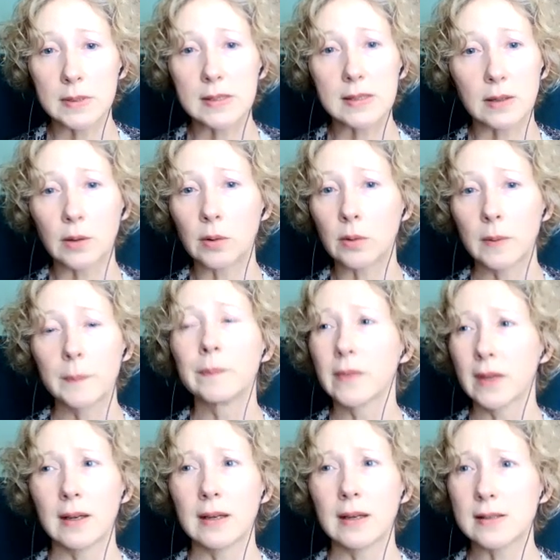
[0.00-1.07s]
And so
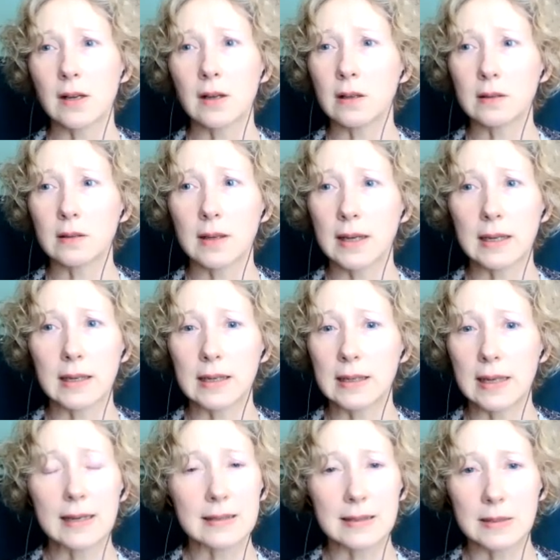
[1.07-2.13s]
it's all kind of
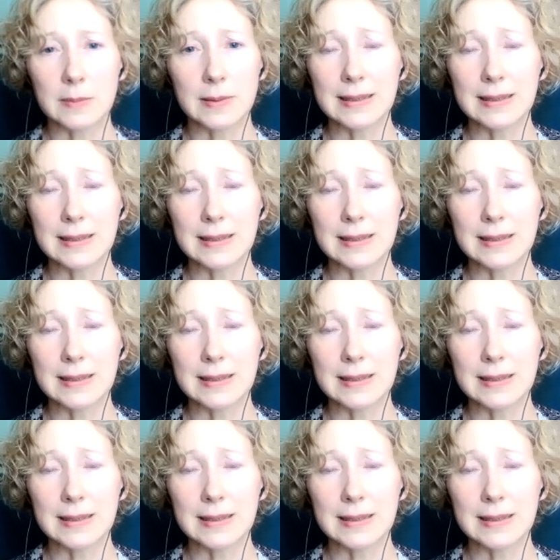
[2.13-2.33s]
connected.